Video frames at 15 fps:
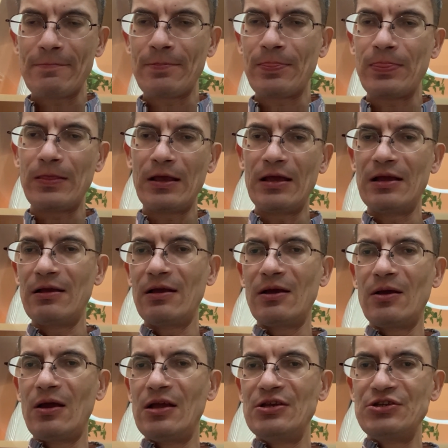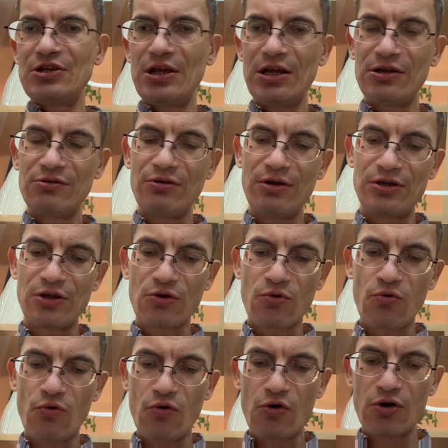interior
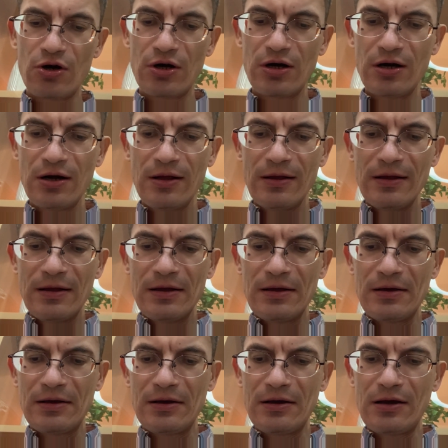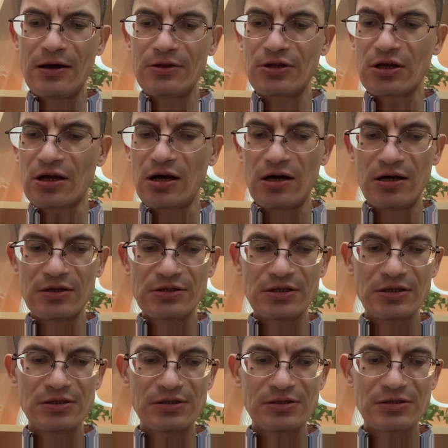decor, the
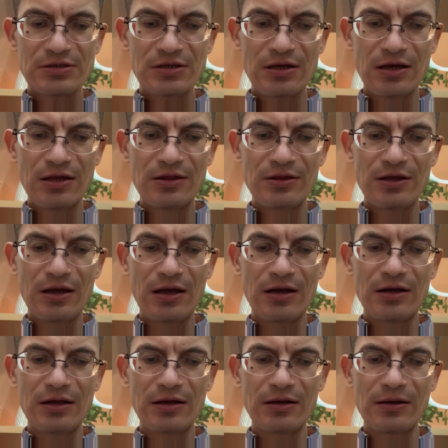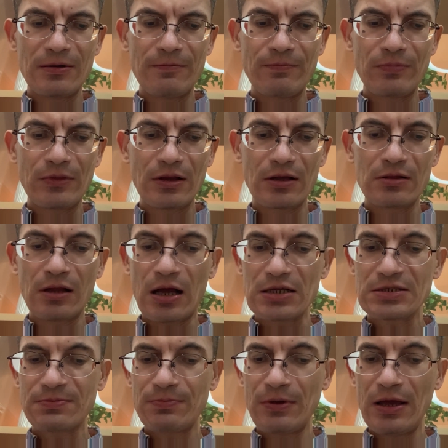curtains, and then
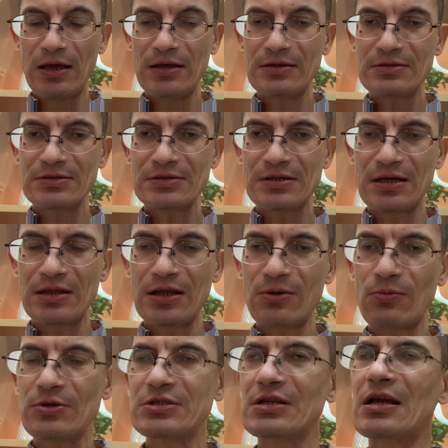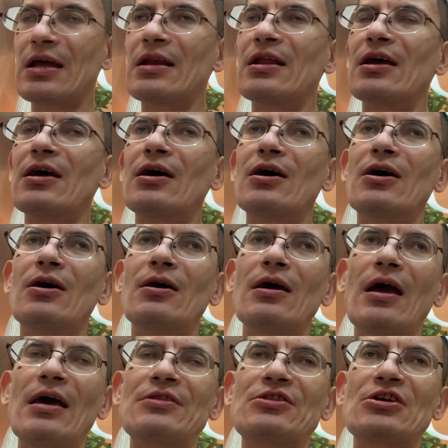glass panes, and then once again
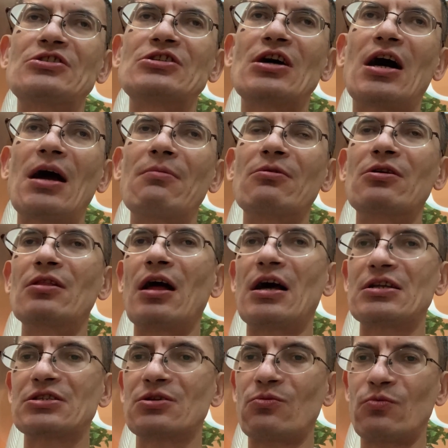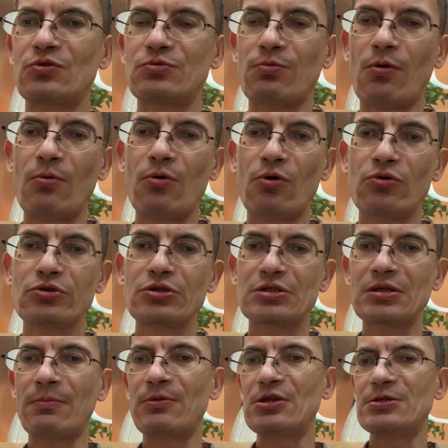at that time glass was probably also
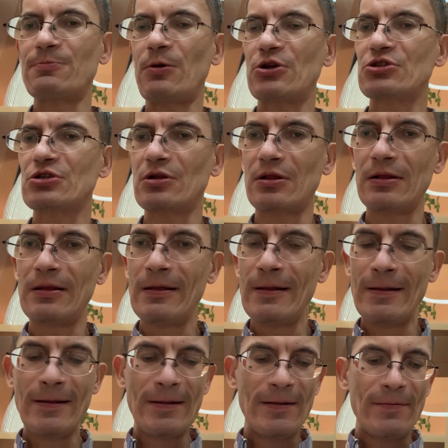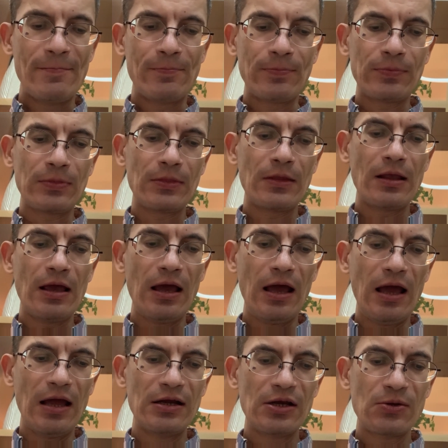something special.
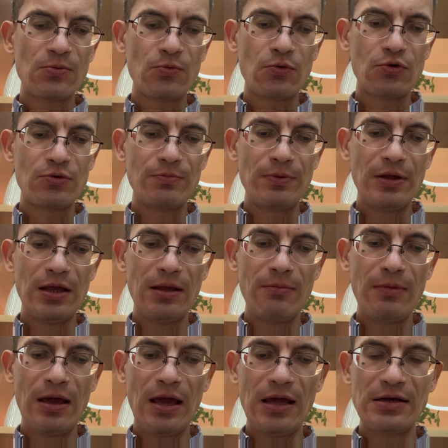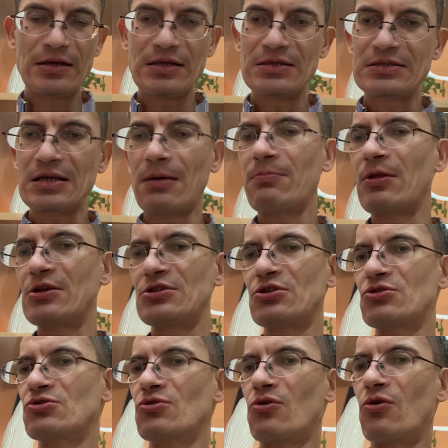And it would be made in some
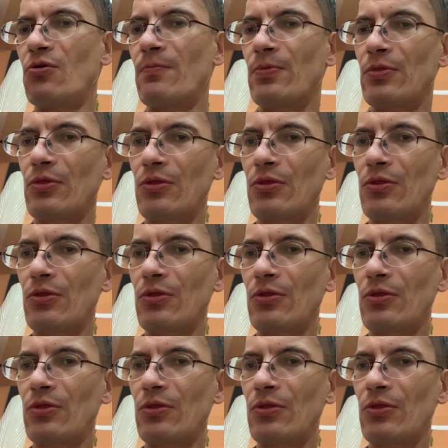places, so,